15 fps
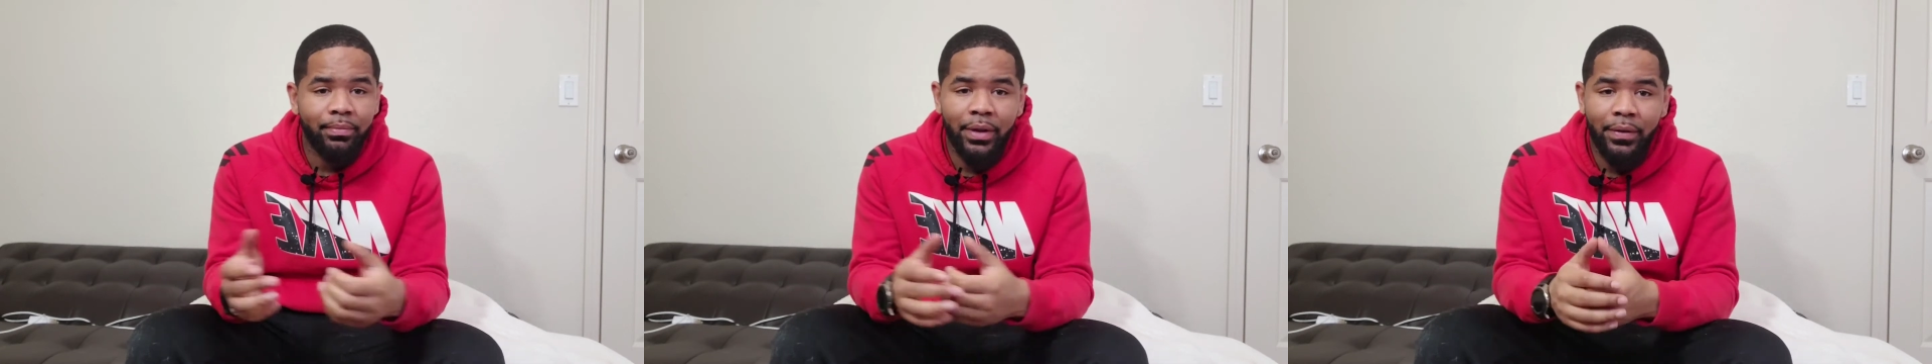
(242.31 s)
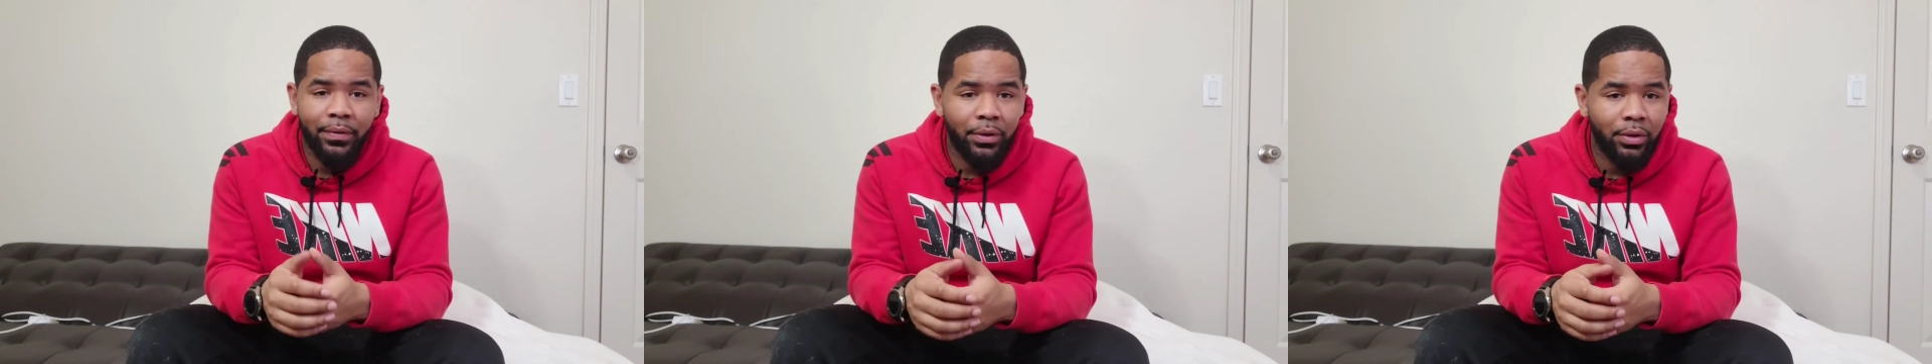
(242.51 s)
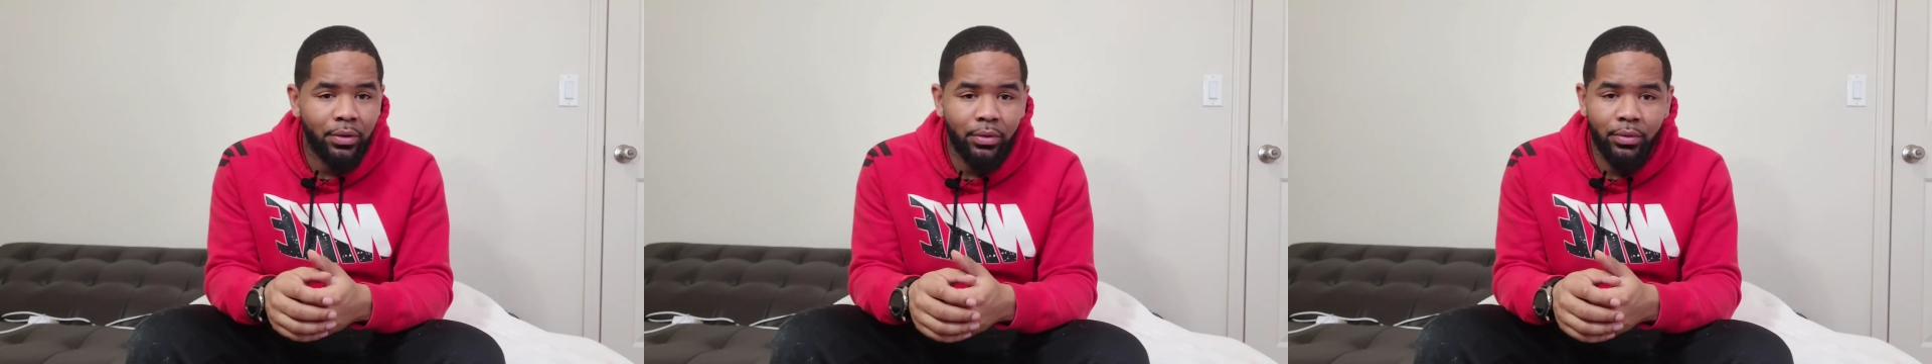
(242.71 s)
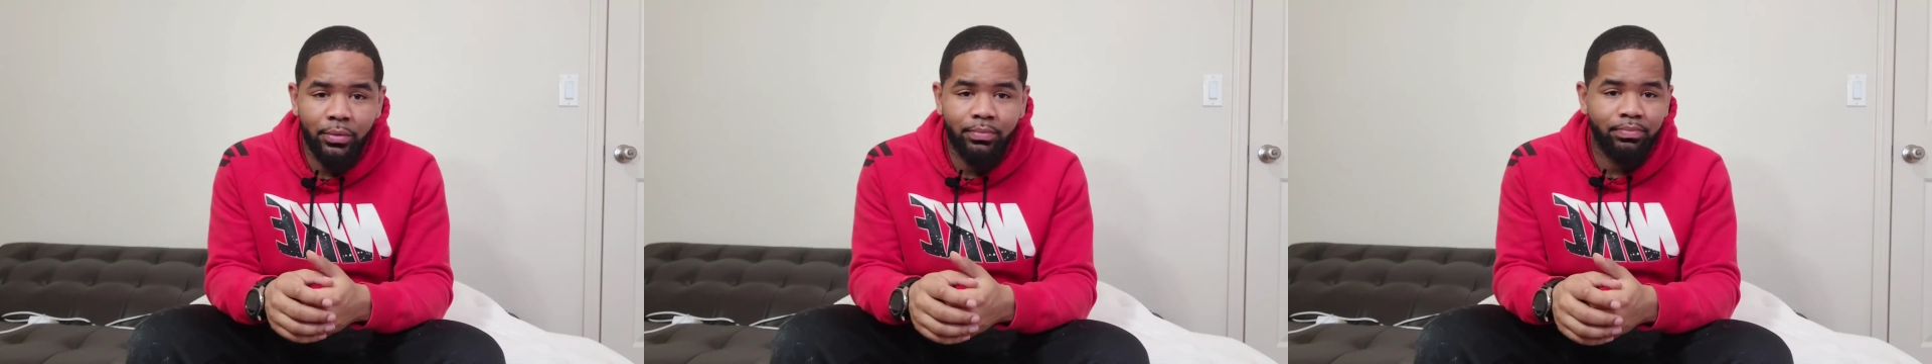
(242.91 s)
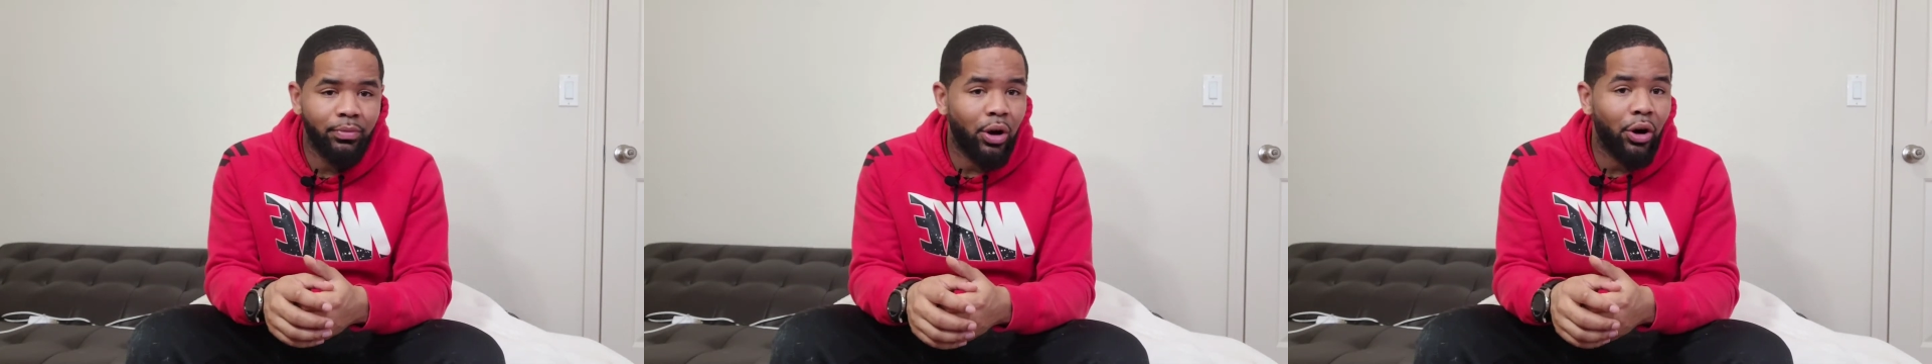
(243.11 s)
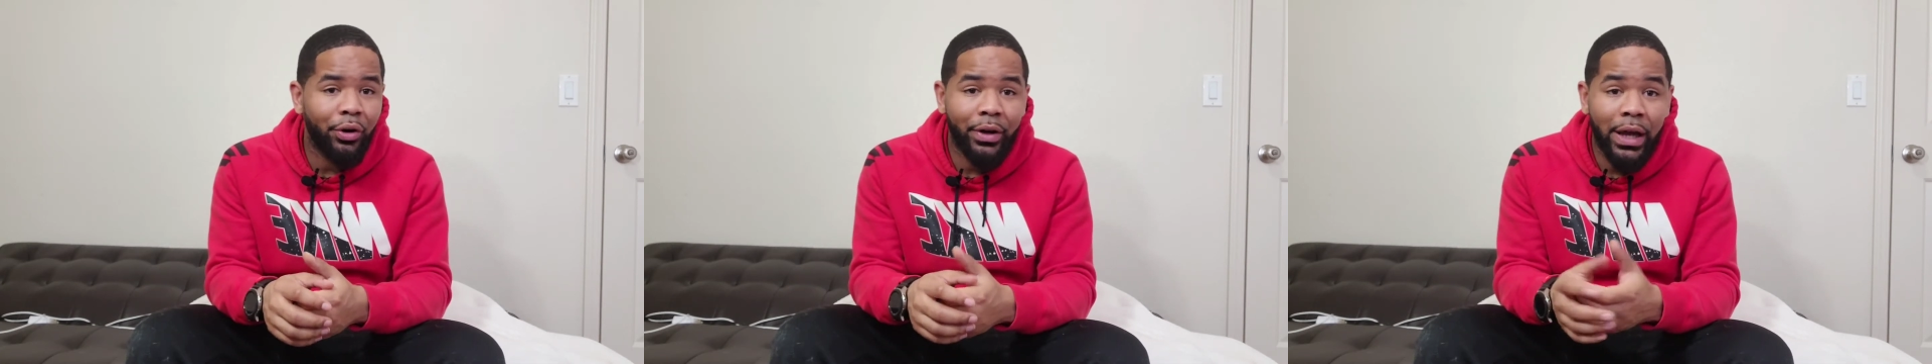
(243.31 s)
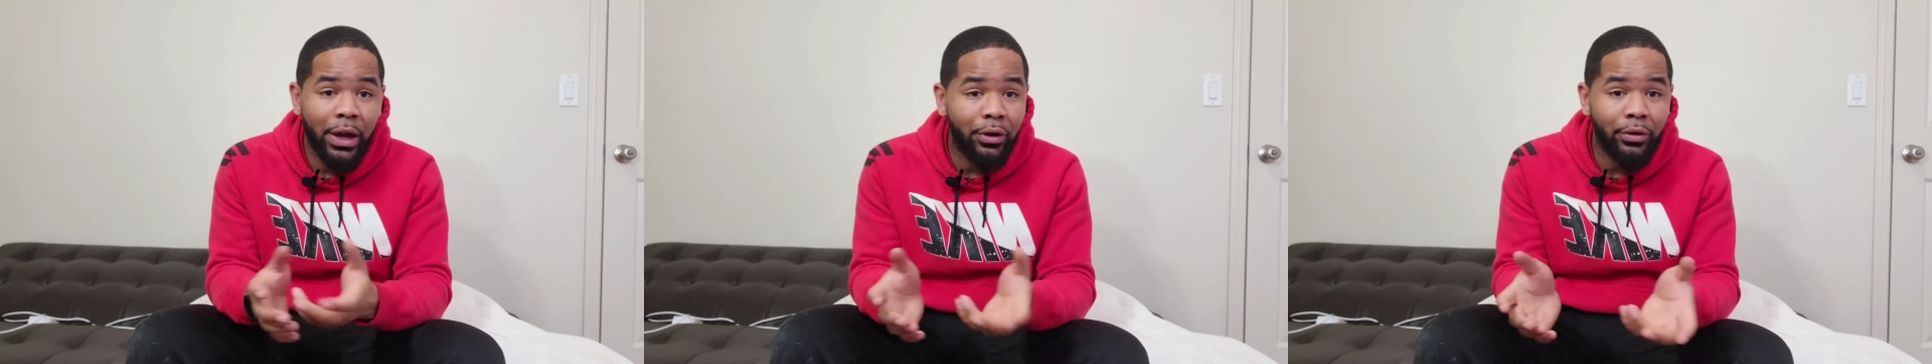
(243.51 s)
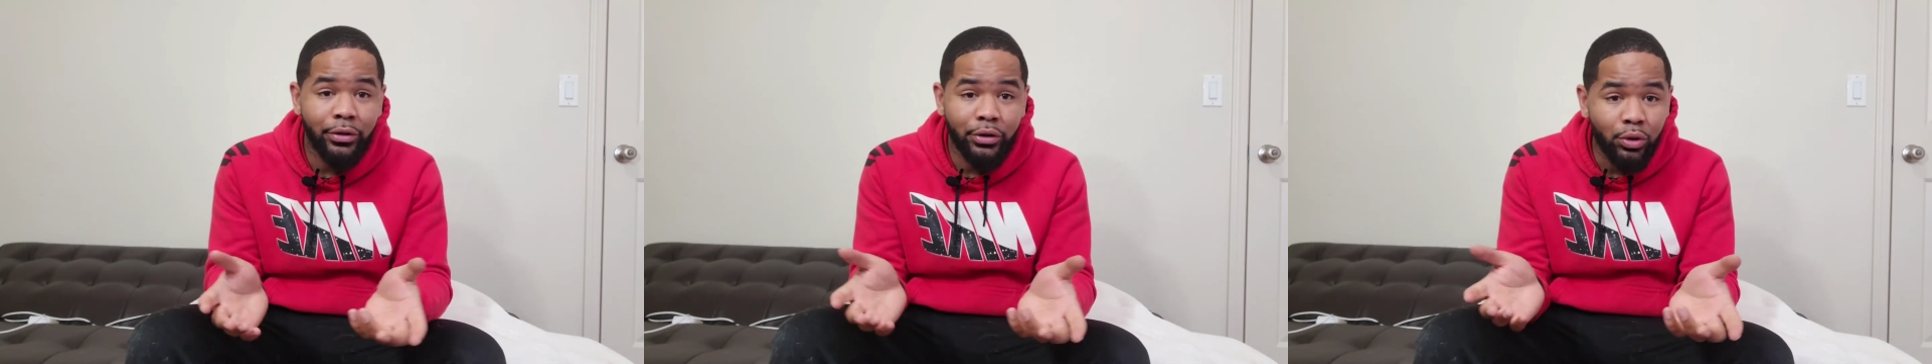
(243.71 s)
If you are not on